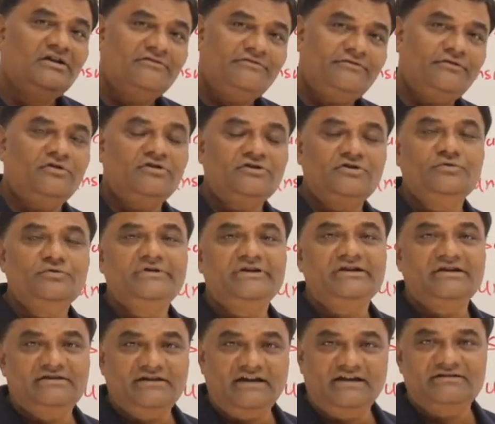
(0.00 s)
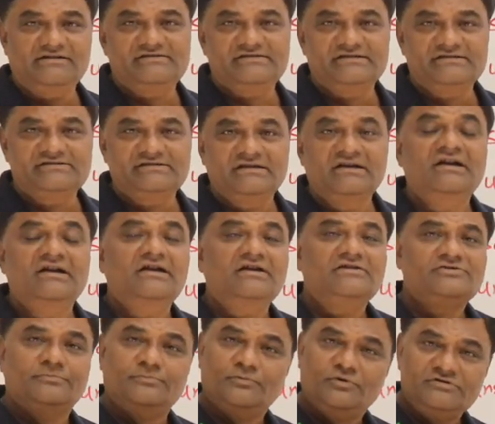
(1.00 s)
for doing analysis.
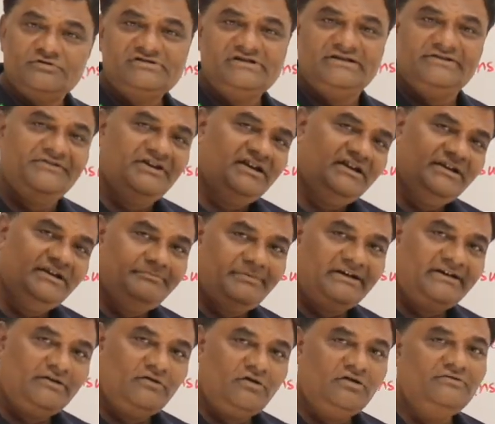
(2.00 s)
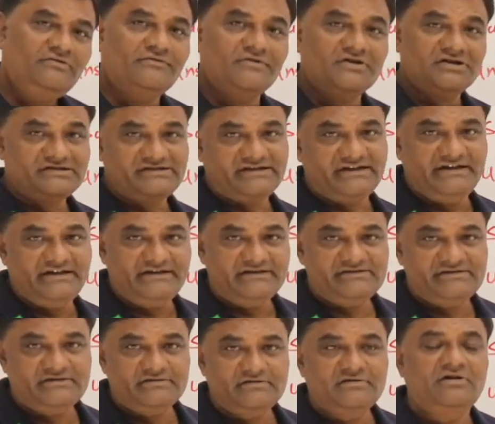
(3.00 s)
So mostly we are dependent on worst
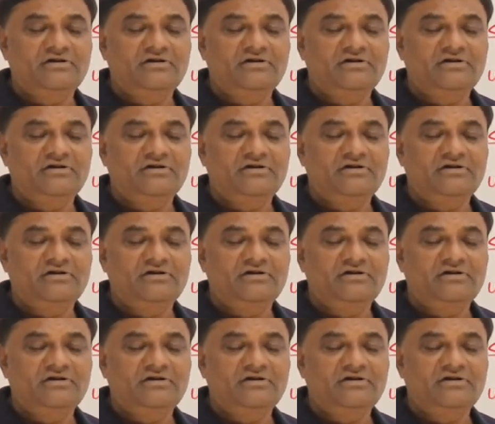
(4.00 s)
case